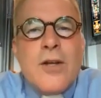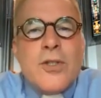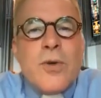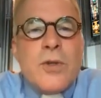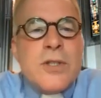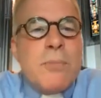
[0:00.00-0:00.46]

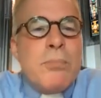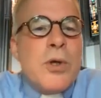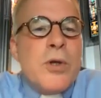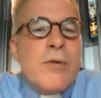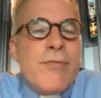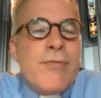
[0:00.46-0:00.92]
So it's a
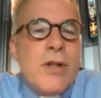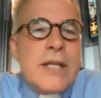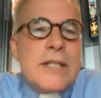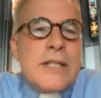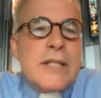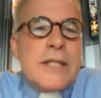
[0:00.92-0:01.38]

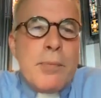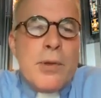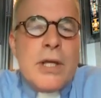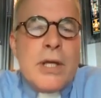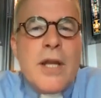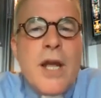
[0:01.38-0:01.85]
beautiful
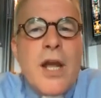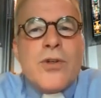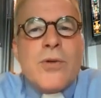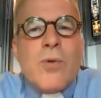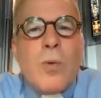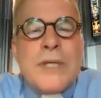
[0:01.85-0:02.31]
example in
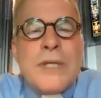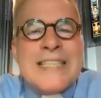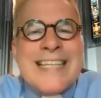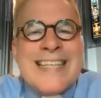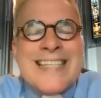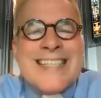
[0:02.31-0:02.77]
nature where
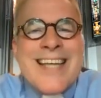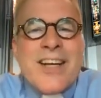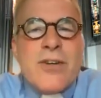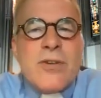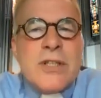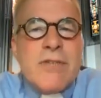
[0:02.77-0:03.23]
we see the
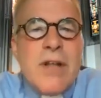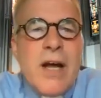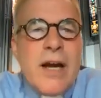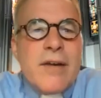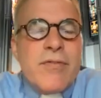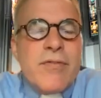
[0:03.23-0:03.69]
cycles of
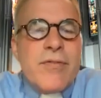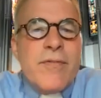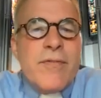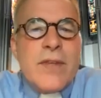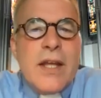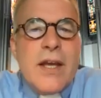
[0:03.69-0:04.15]
life
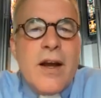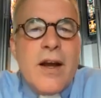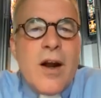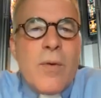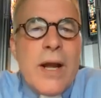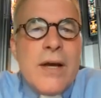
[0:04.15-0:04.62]

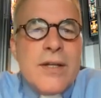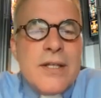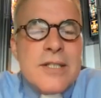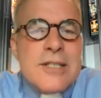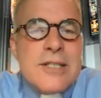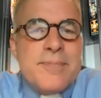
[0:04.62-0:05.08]
around
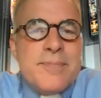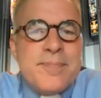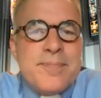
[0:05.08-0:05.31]
us.